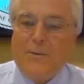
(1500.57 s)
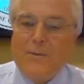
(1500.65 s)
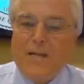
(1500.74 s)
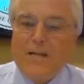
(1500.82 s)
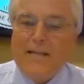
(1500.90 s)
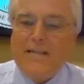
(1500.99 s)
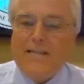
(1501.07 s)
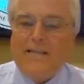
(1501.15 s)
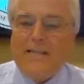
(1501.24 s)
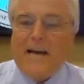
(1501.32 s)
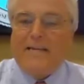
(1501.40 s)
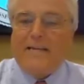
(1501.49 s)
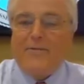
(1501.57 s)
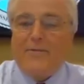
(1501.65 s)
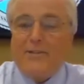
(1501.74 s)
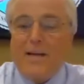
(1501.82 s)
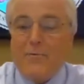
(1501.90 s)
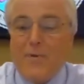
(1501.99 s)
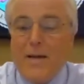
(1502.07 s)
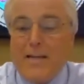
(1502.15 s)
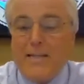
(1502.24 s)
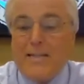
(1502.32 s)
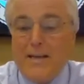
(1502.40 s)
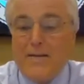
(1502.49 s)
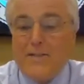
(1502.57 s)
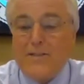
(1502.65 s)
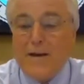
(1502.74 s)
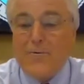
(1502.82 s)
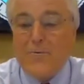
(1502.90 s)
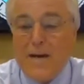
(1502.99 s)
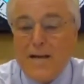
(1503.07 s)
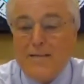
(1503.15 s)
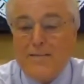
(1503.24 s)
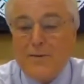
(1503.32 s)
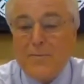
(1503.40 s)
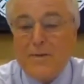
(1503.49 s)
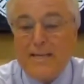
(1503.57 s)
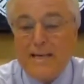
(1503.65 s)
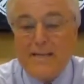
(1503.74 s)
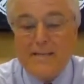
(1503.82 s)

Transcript: So when they look at a site, if it's not ready to